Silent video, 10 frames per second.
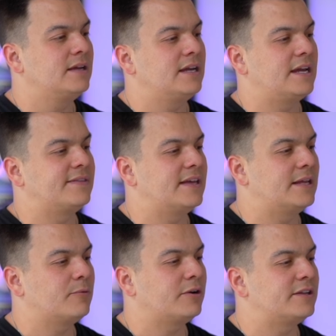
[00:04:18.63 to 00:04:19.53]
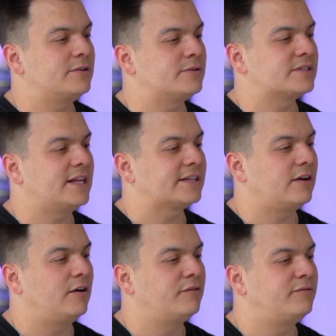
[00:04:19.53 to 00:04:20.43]
And then we're gonna do select
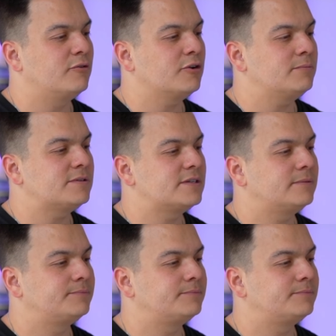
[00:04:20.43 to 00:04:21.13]
all forms.